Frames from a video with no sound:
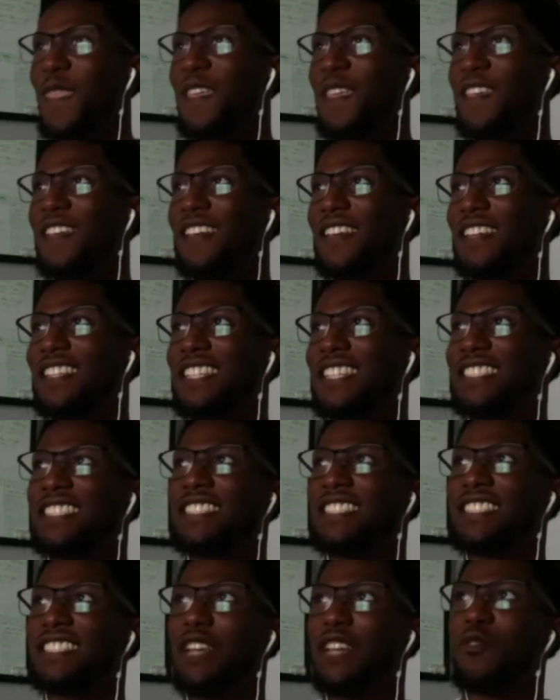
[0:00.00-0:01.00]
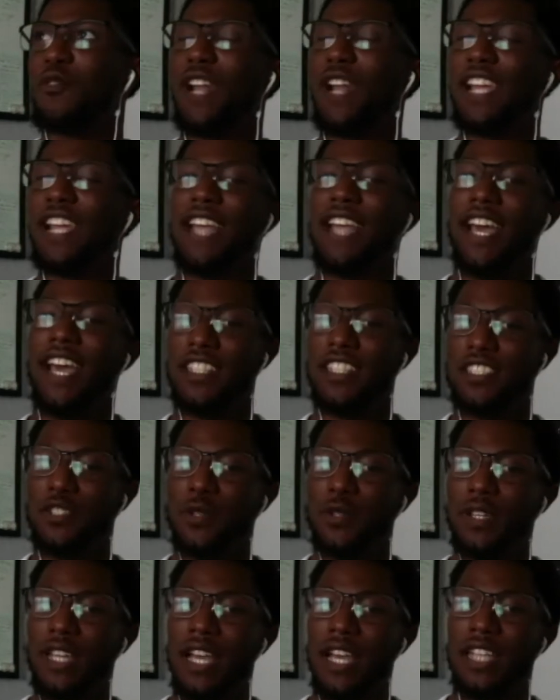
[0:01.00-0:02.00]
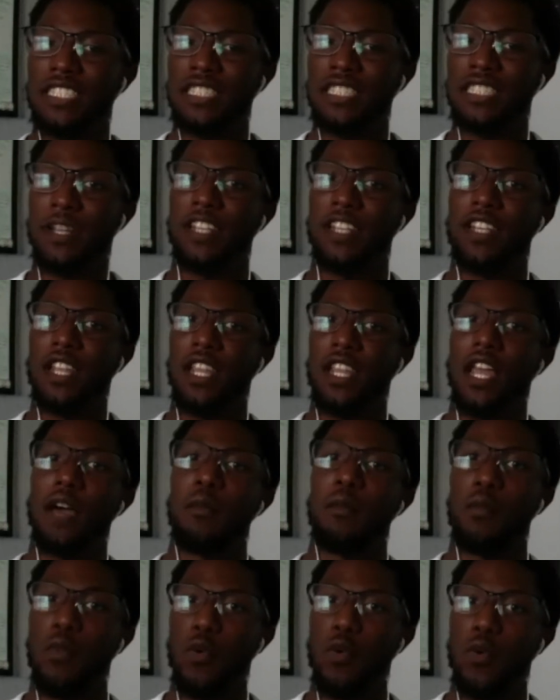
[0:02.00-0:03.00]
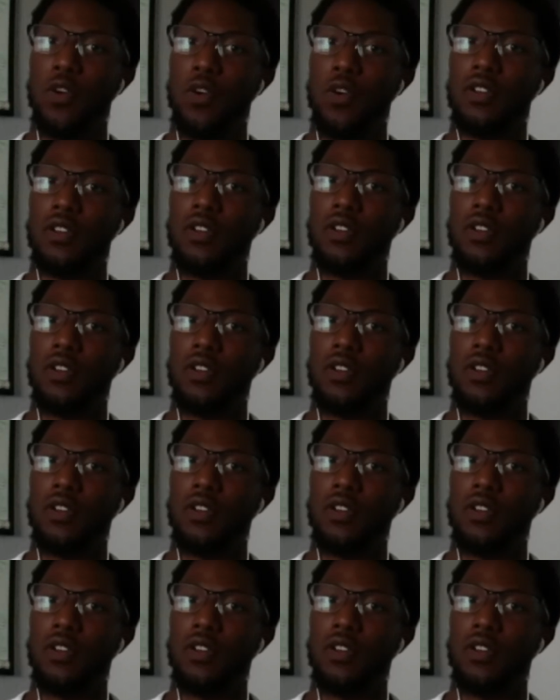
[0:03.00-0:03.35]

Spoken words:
let's just say when I got into it, I was expecting a lot more